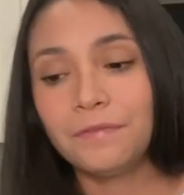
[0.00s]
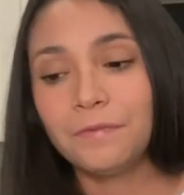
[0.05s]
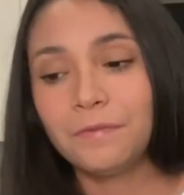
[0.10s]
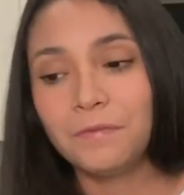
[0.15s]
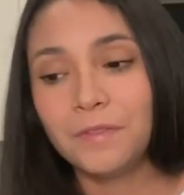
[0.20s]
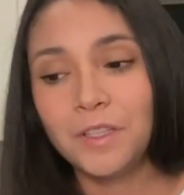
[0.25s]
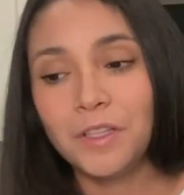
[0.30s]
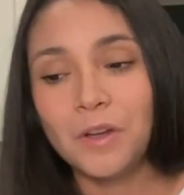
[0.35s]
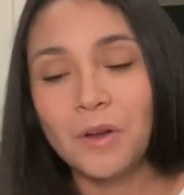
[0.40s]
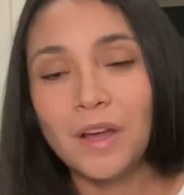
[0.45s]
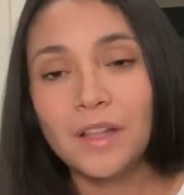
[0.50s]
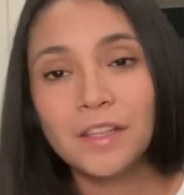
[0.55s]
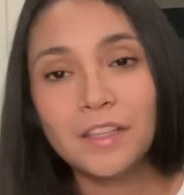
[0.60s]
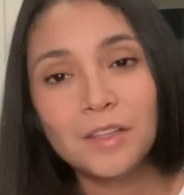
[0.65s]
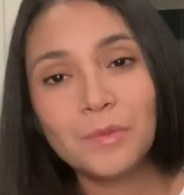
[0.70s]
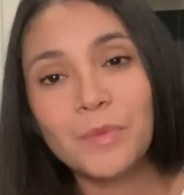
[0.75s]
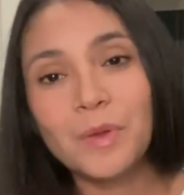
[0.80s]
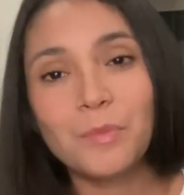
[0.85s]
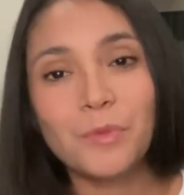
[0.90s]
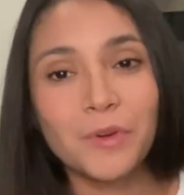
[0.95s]
you know, a little
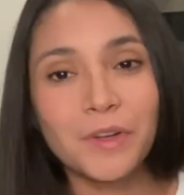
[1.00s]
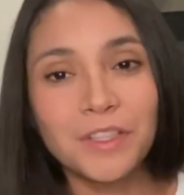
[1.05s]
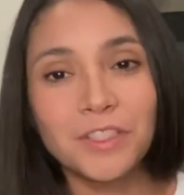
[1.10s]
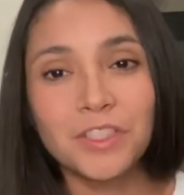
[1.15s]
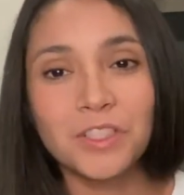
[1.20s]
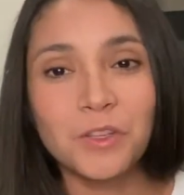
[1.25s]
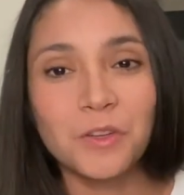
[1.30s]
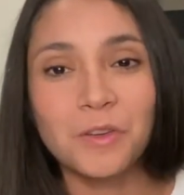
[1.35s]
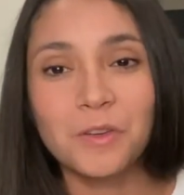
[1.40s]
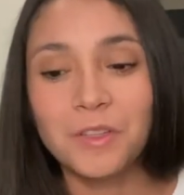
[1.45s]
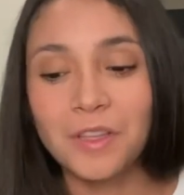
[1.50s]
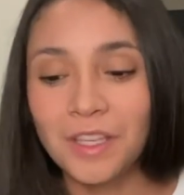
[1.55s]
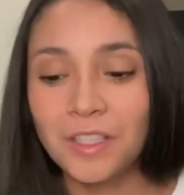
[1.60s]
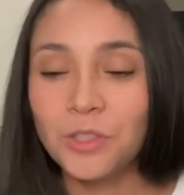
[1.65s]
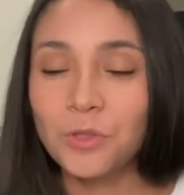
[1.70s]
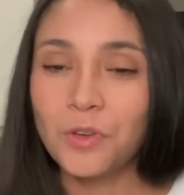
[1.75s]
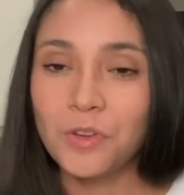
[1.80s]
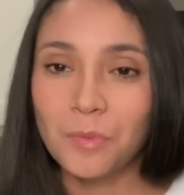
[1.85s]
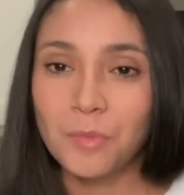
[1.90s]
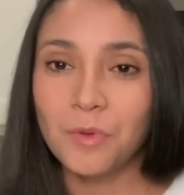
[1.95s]
bit more enjoy
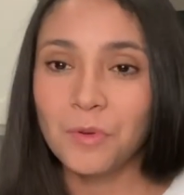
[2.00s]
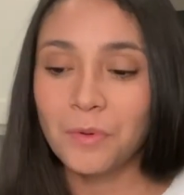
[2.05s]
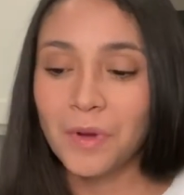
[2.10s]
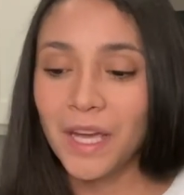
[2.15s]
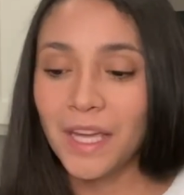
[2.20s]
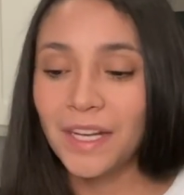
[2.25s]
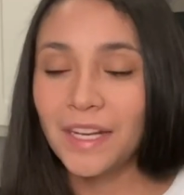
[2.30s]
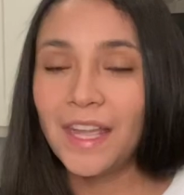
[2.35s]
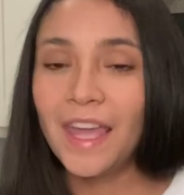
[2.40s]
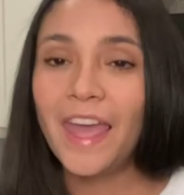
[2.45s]
enjoyable, right?